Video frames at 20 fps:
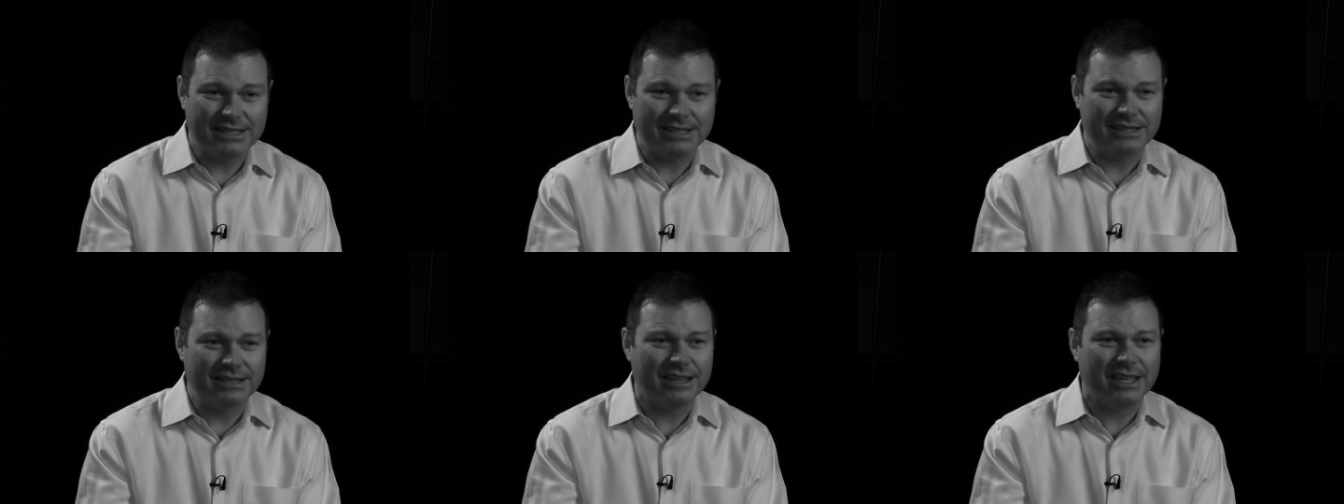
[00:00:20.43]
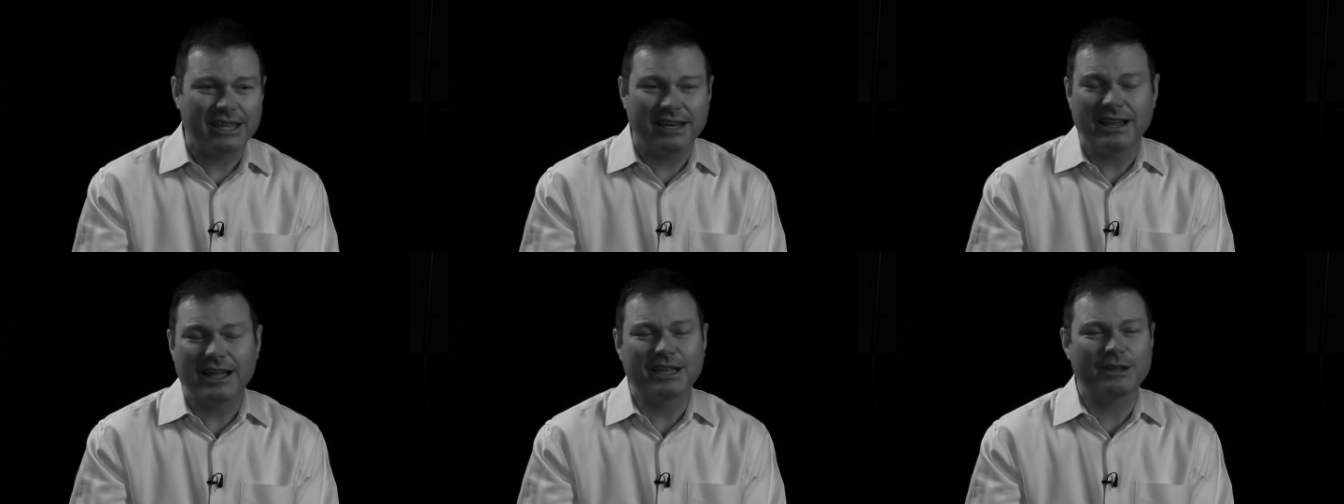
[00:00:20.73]
and
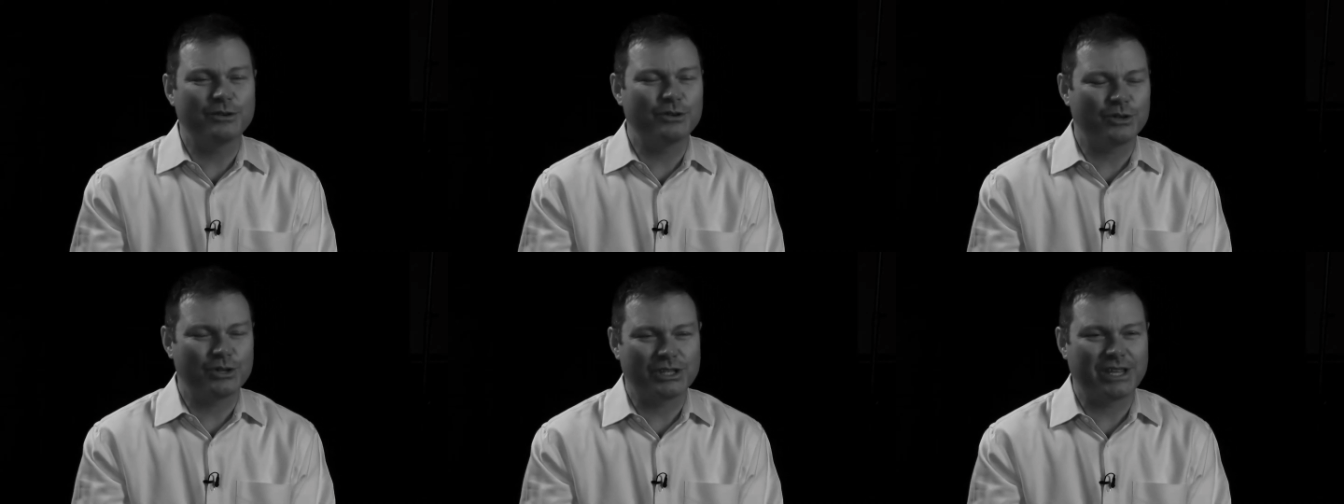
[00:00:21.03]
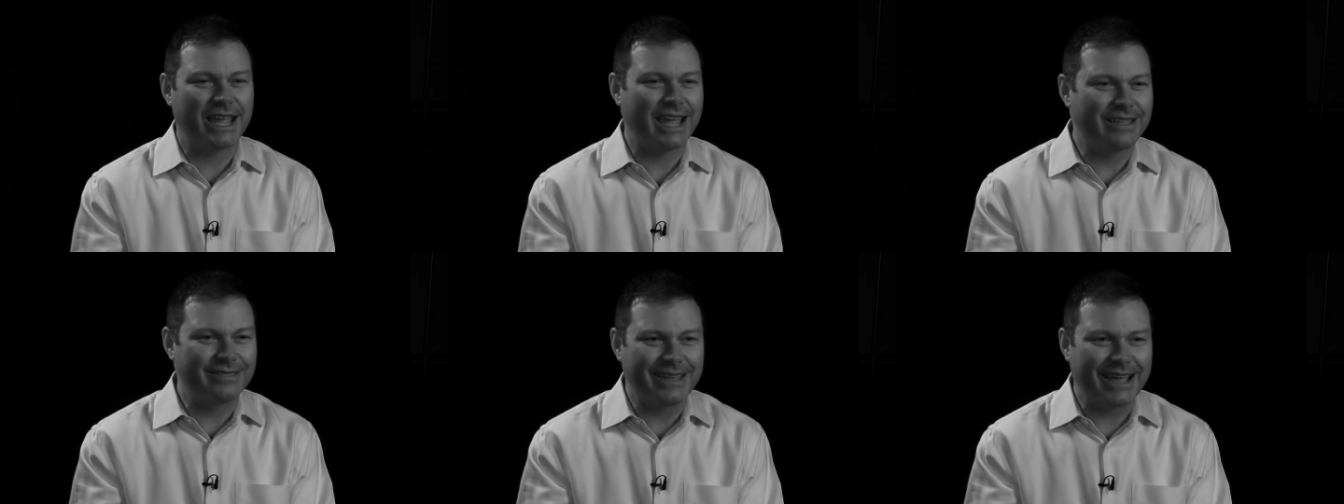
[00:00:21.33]
I
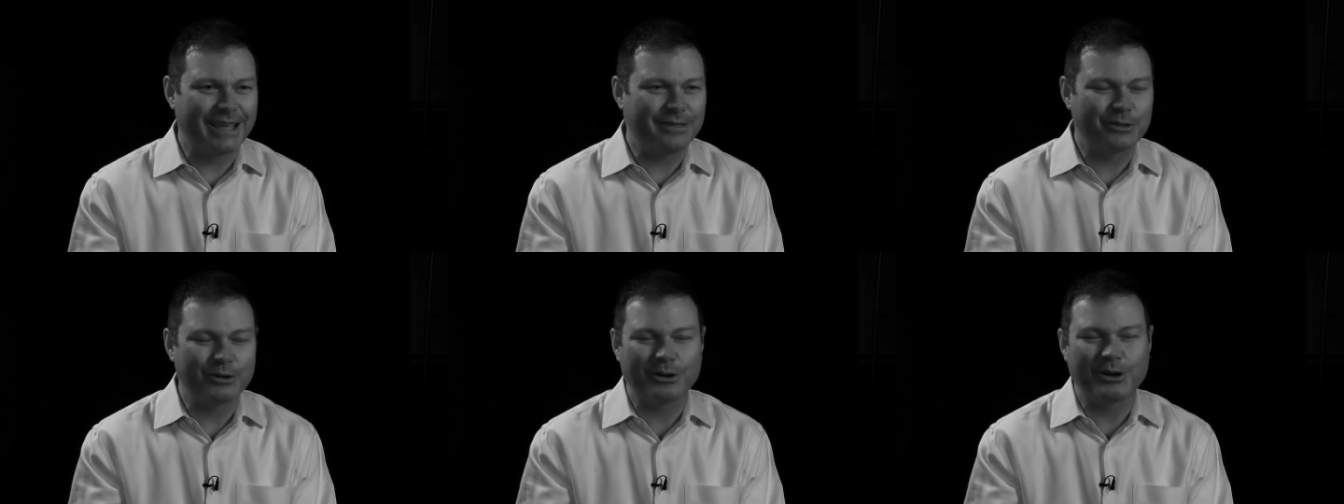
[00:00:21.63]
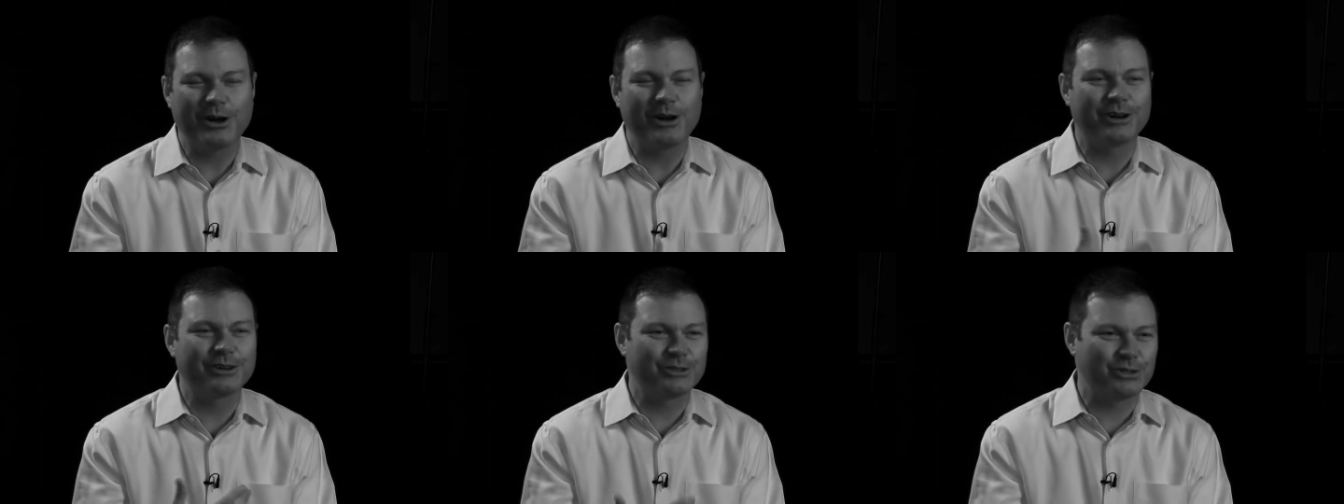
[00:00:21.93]
understand that. Their
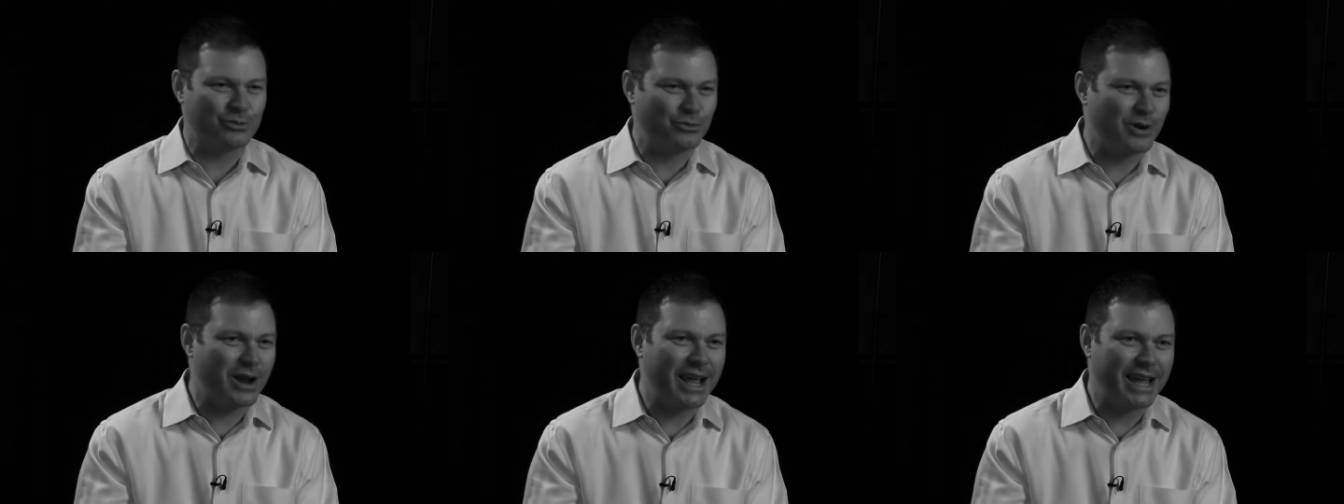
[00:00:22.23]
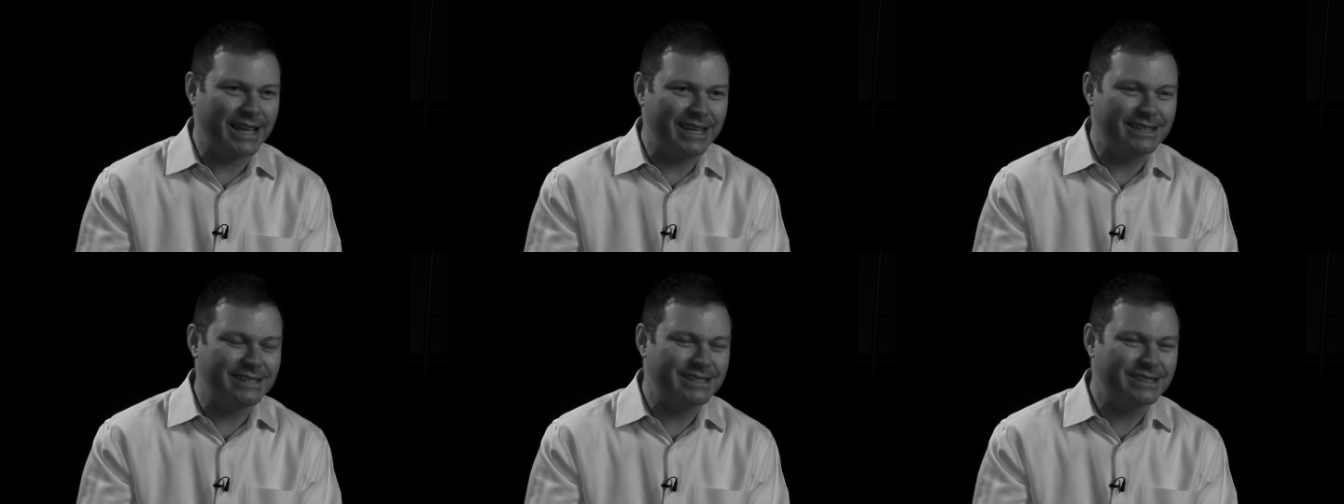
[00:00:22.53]
heart's
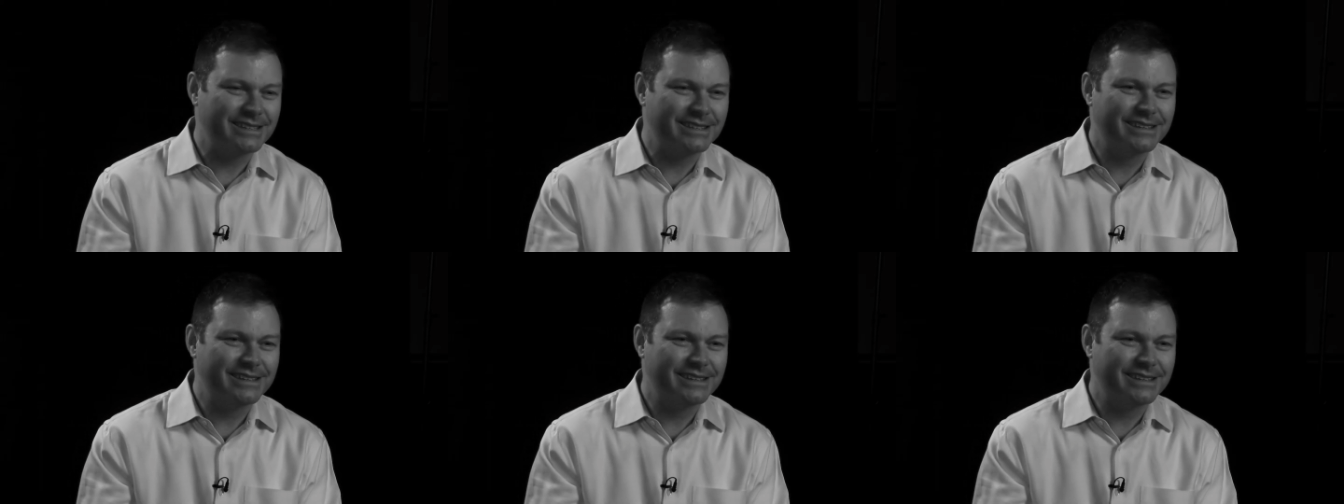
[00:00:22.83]
right.